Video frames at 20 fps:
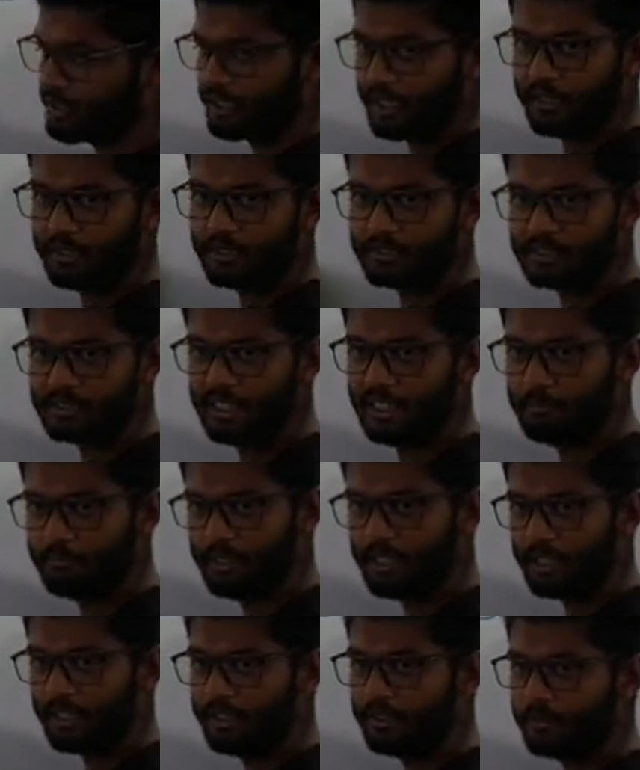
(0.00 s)
are in the same
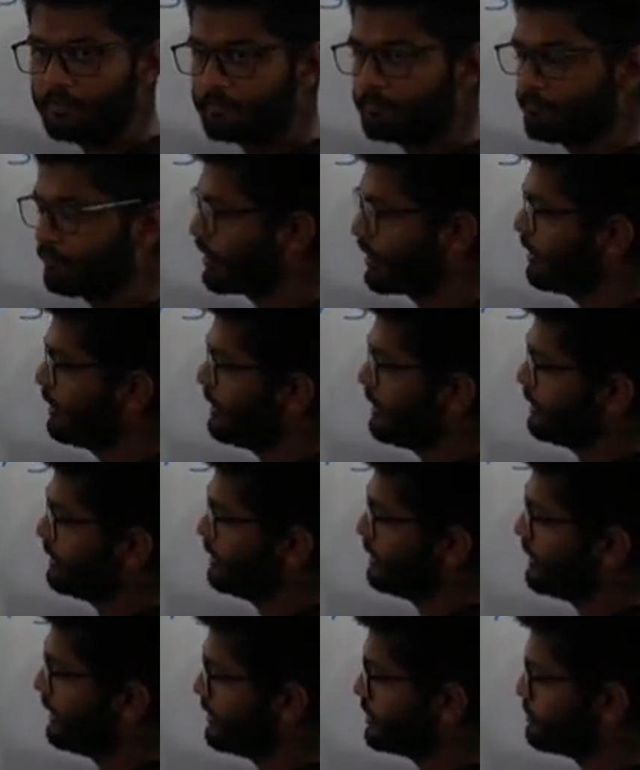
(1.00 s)
line and the
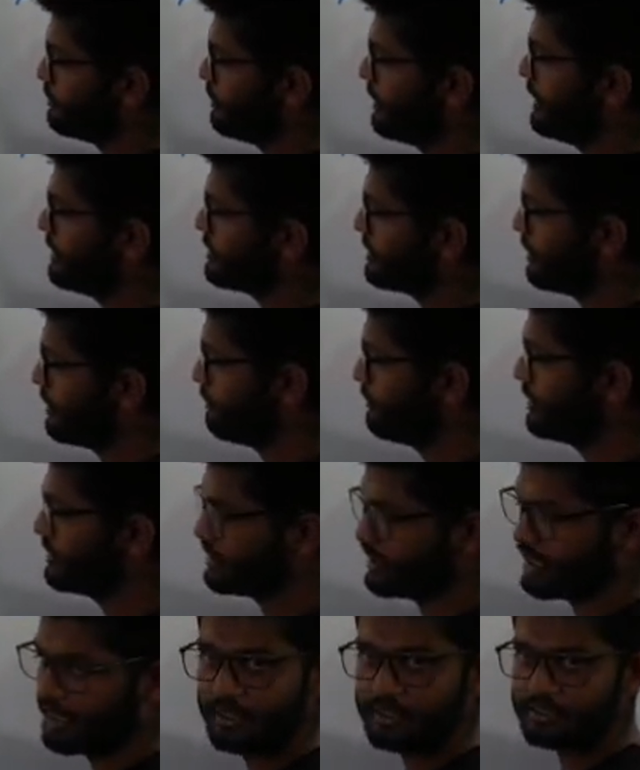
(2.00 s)
tens place
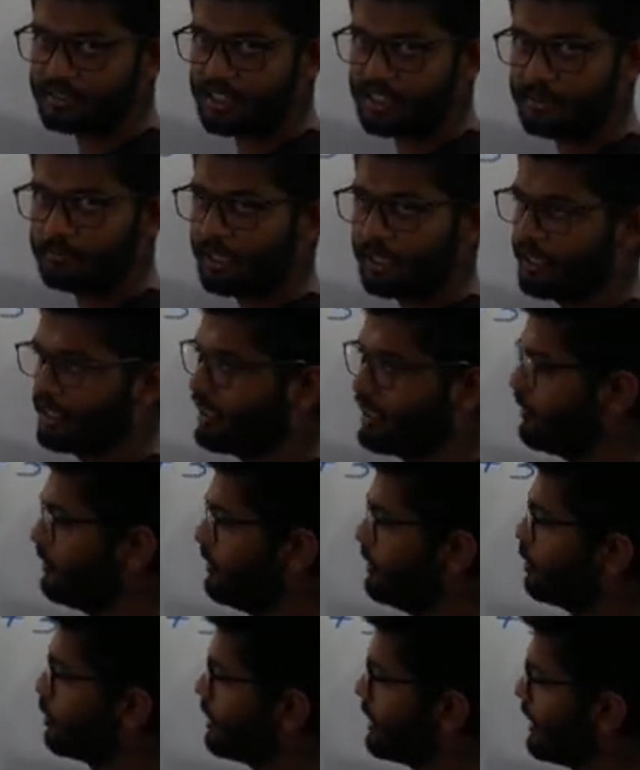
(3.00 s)
numbers are in the same line. Here we
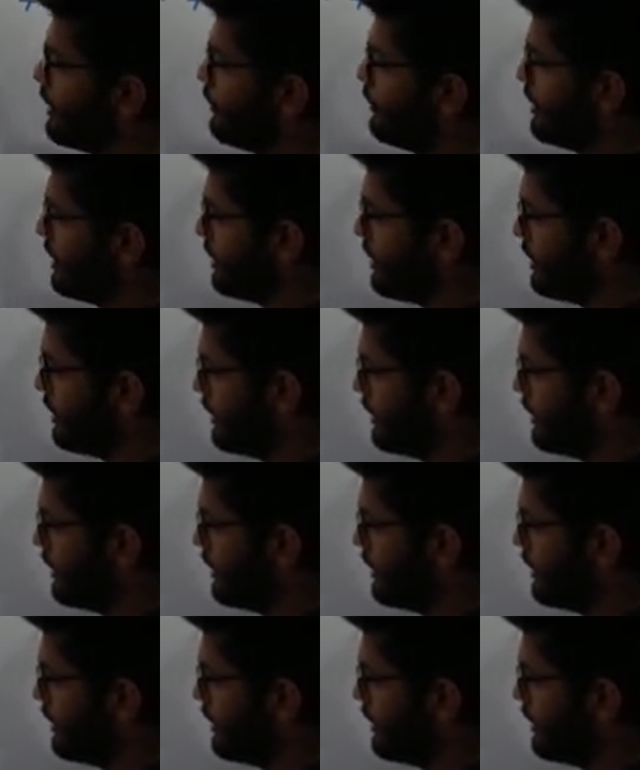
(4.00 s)
don't have any